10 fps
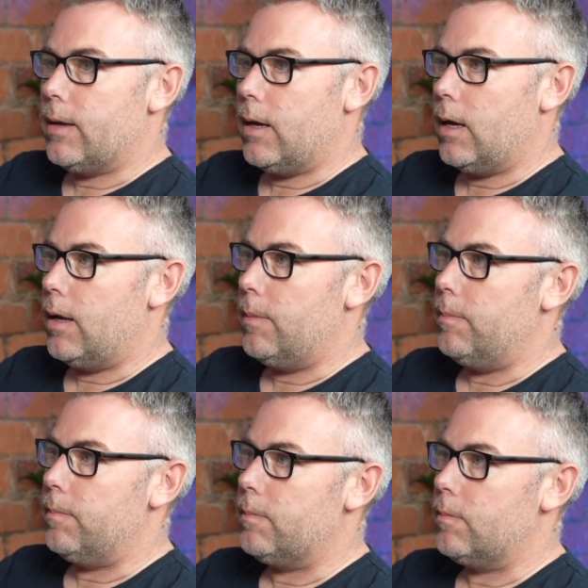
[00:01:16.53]

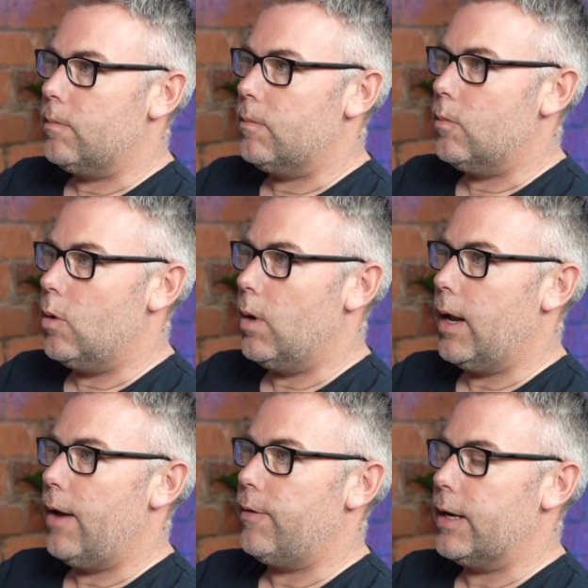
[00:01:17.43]
We want
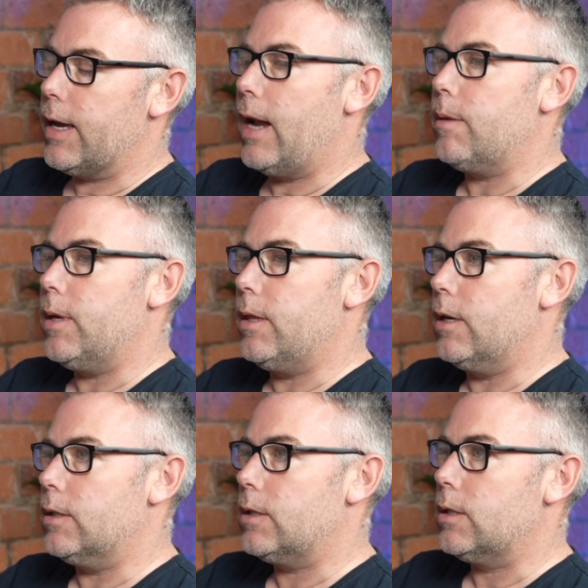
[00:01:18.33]
to have an academy
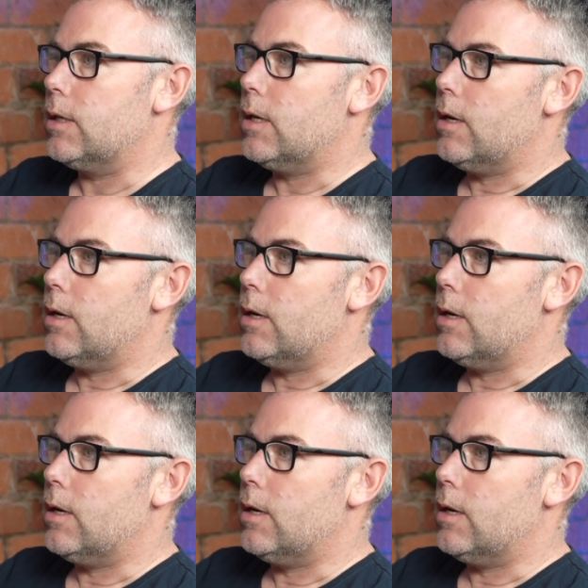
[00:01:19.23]
that's